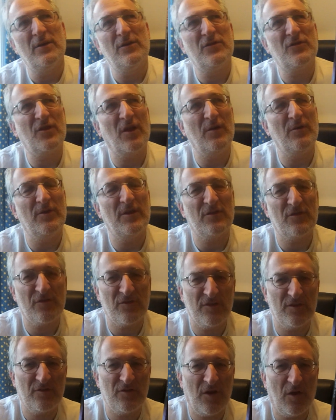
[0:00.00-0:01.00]
So
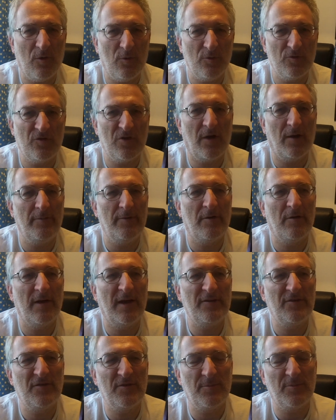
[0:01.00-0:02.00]
this whole time, the
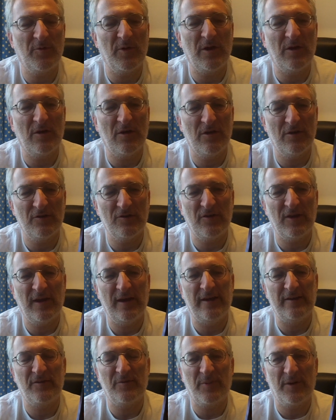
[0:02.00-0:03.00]
relationship between
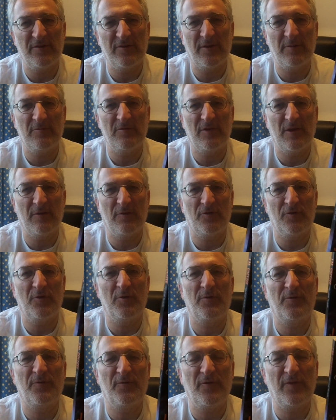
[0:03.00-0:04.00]
Coetzee expressing himself
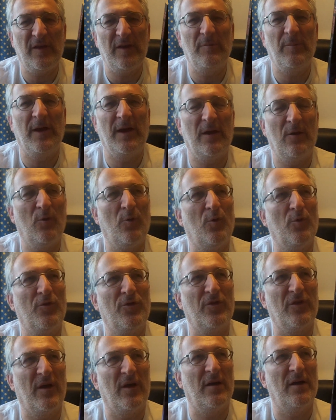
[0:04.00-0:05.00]
through a female
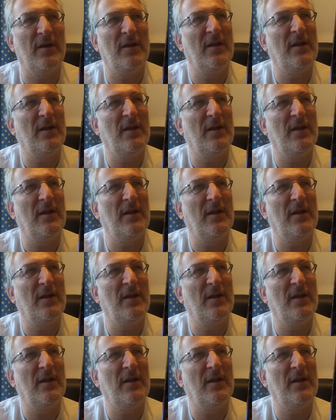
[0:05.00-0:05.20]
author